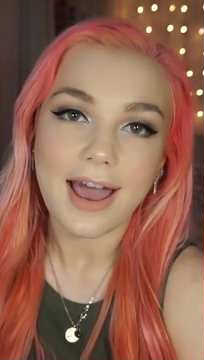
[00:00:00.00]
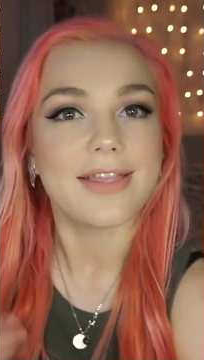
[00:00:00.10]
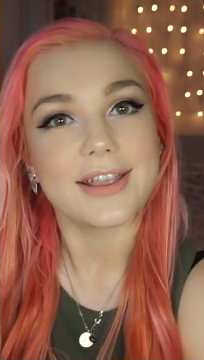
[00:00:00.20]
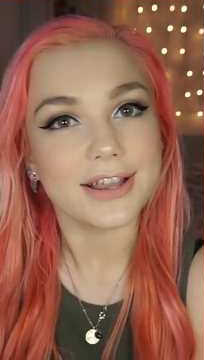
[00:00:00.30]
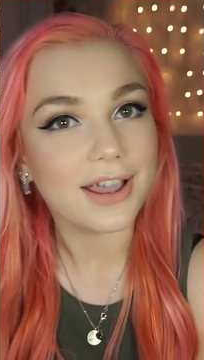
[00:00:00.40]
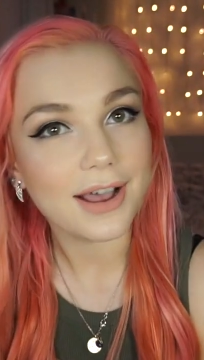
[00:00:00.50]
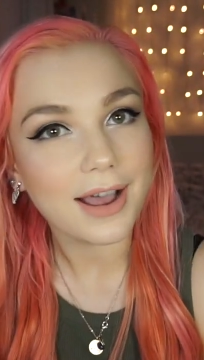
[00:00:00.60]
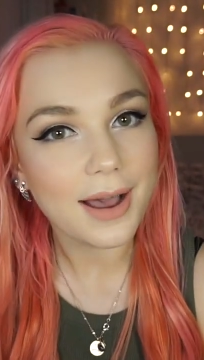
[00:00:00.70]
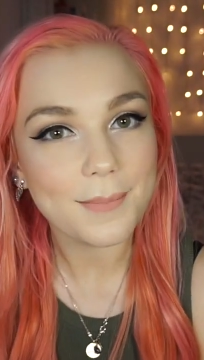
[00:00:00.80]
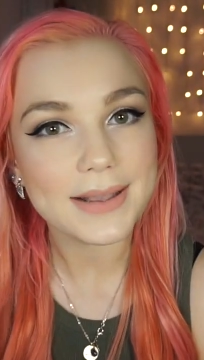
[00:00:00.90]
And then you can
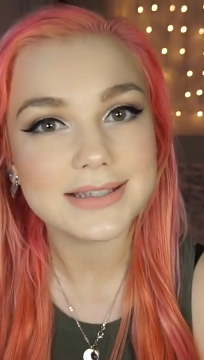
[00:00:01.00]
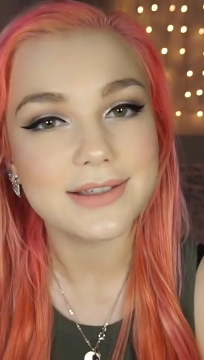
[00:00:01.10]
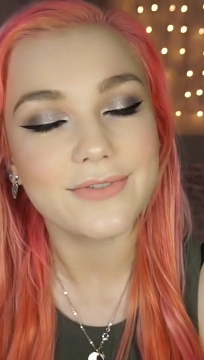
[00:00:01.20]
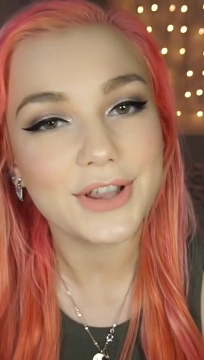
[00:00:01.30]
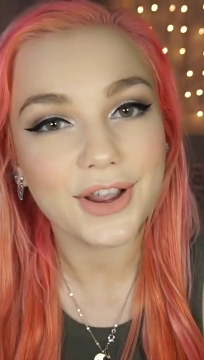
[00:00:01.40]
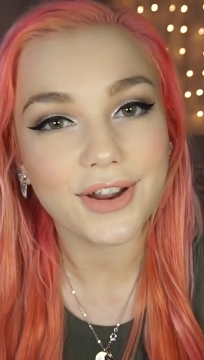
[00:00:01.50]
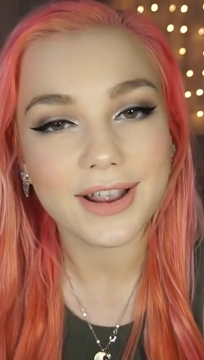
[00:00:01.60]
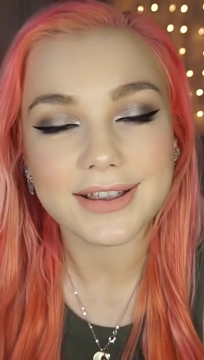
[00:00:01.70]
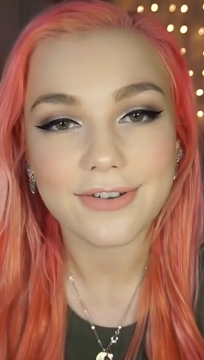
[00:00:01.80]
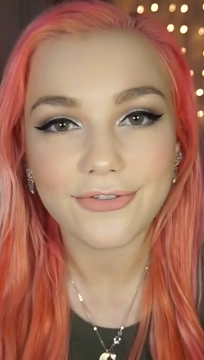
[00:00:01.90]
come back to the video
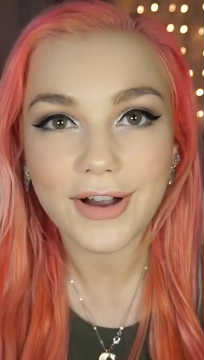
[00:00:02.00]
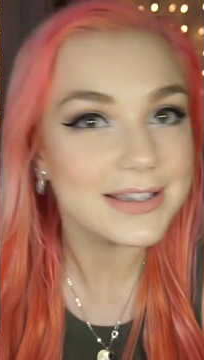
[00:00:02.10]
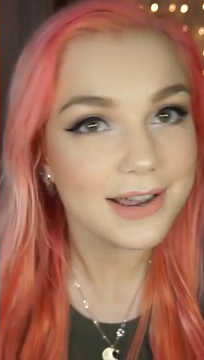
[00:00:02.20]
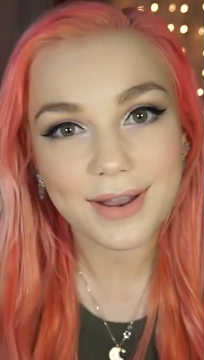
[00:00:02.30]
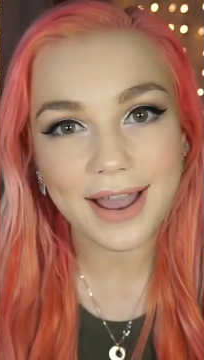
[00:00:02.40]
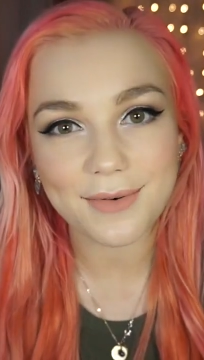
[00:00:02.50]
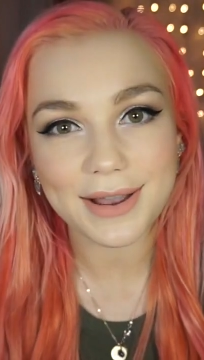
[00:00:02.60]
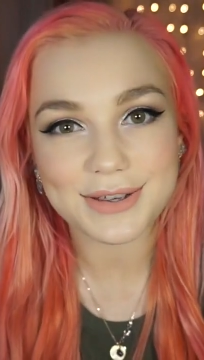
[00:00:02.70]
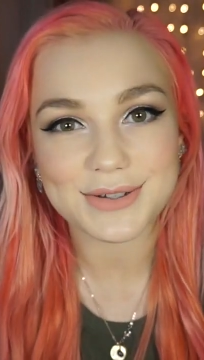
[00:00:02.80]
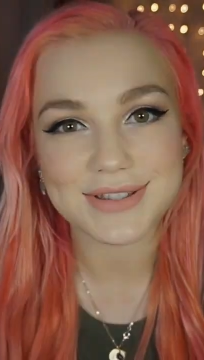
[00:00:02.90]
and find out how I
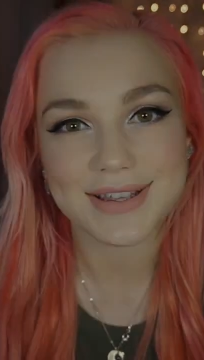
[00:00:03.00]
use